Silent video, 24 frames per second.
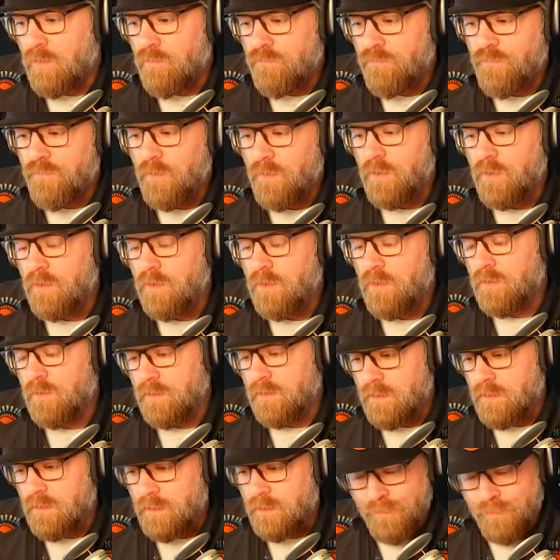for
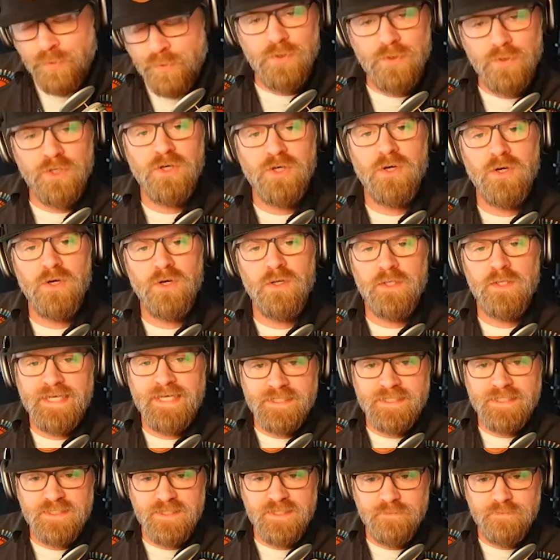a protocol like
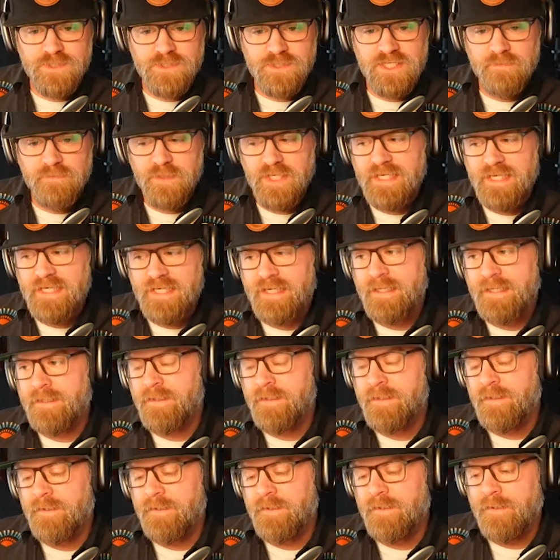XMTP
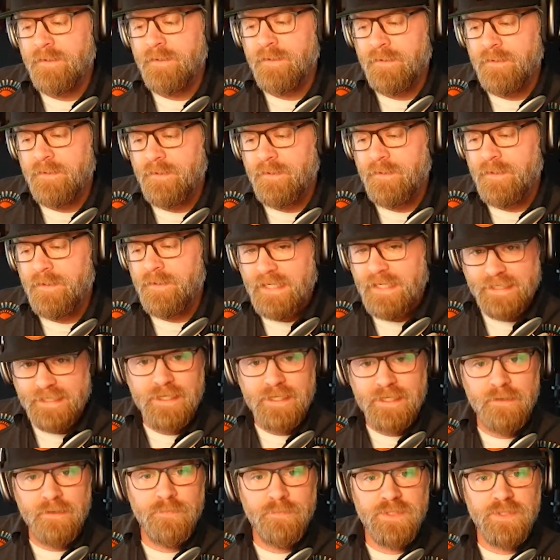and a
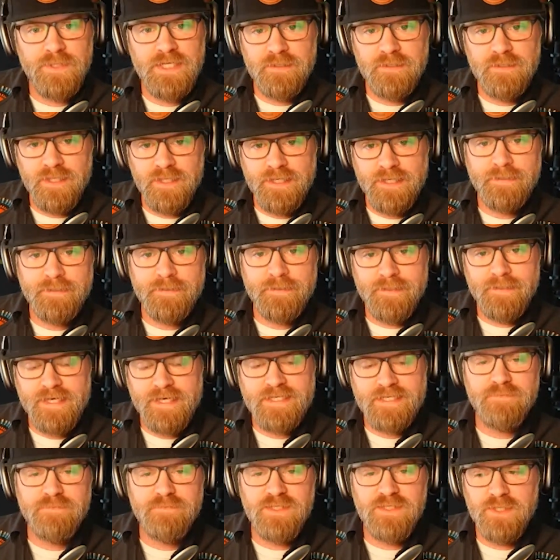company like
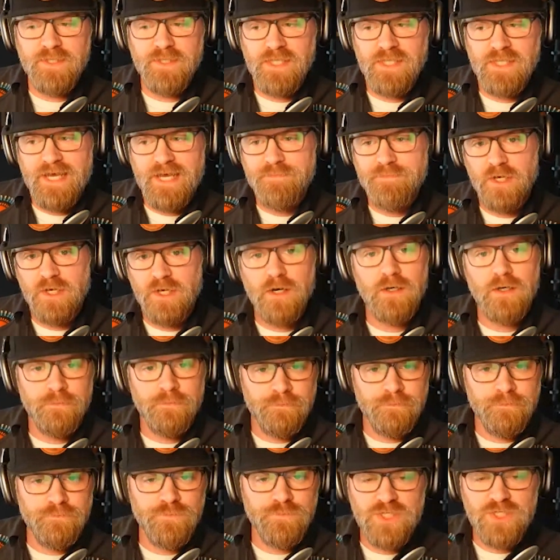XMTP Labs, our
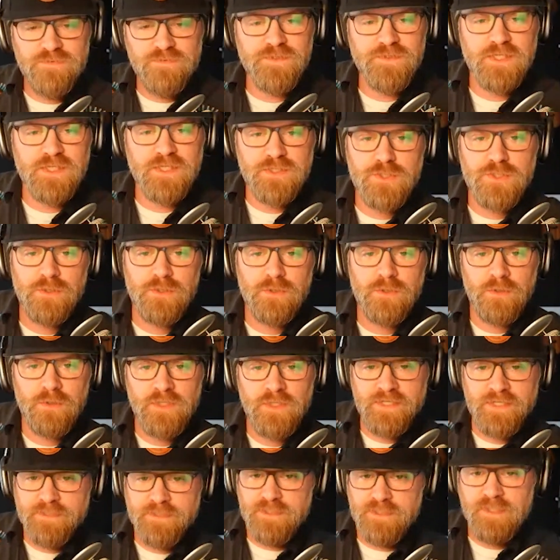chief concern
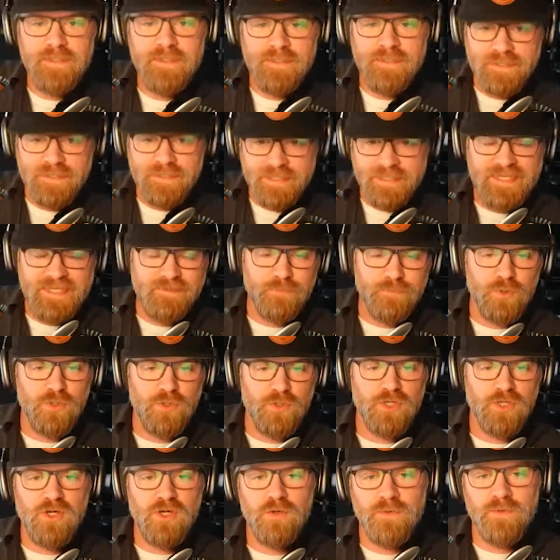is getting the
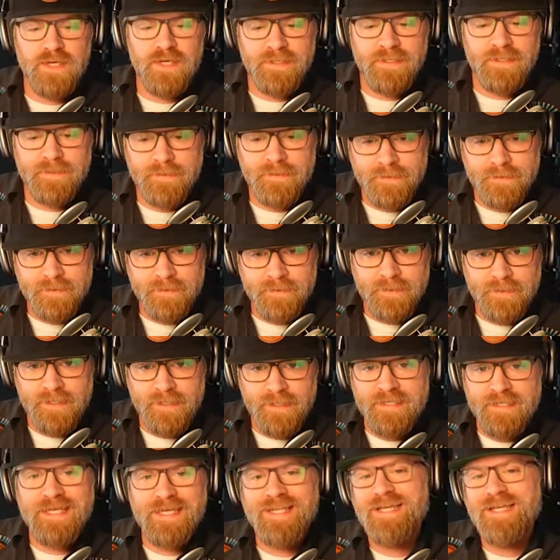protocol right
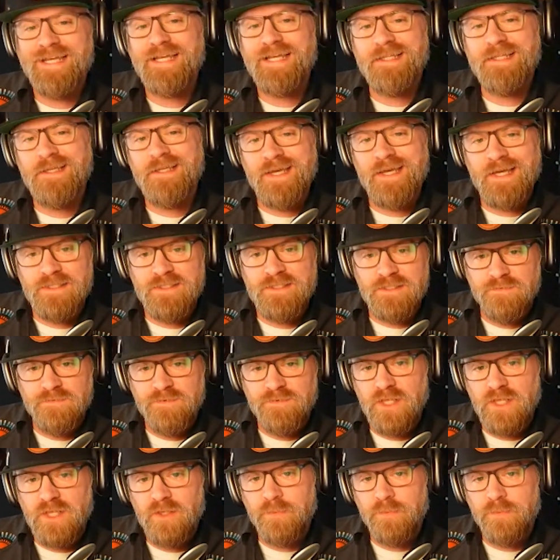and getting it in the hands of
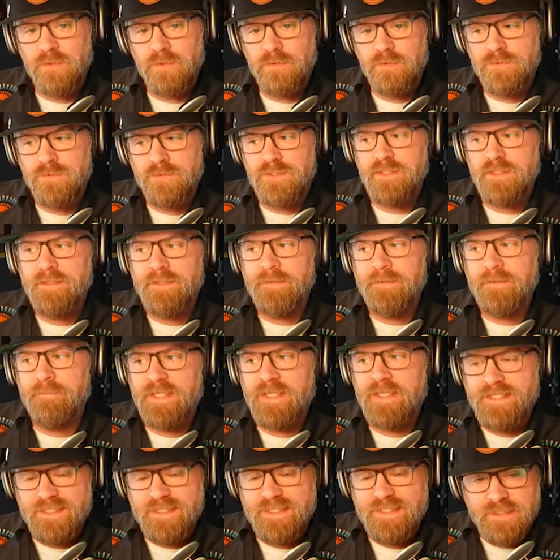developers,
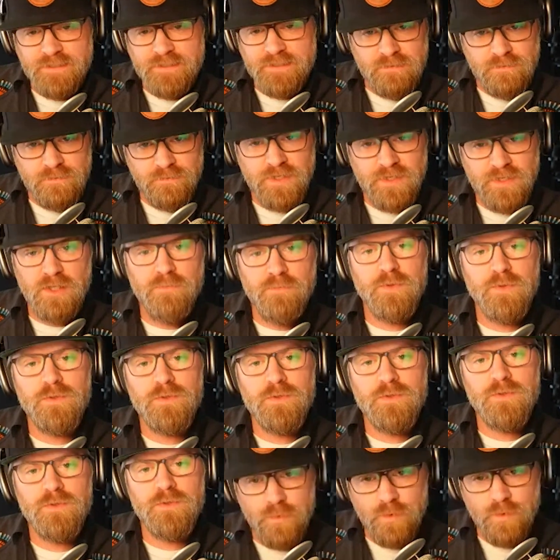because it's the
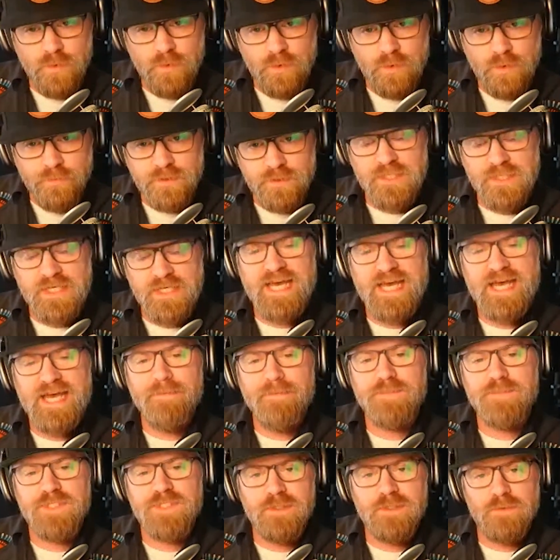developers who will build the
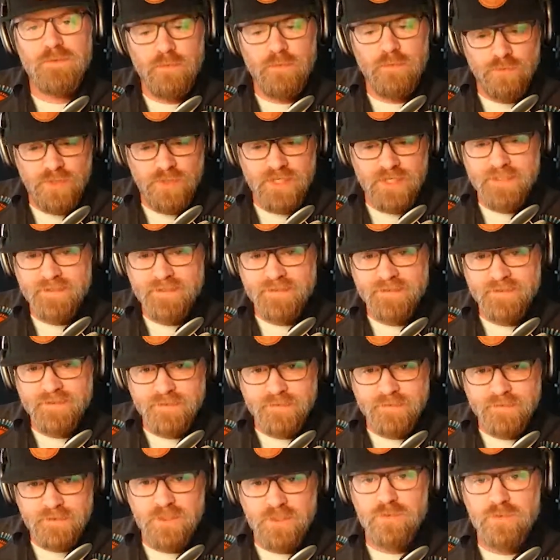apps that will bring
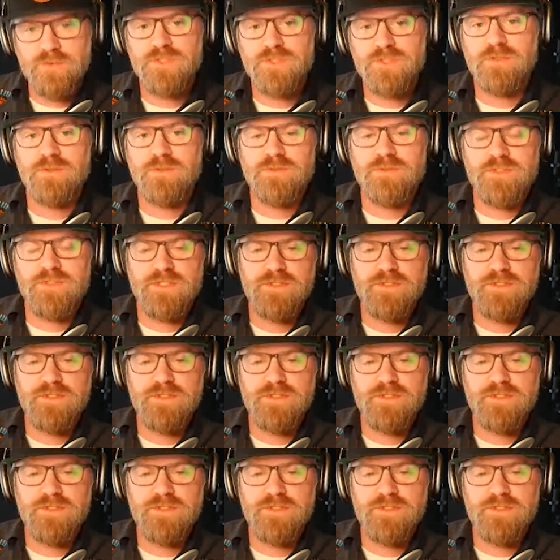the users.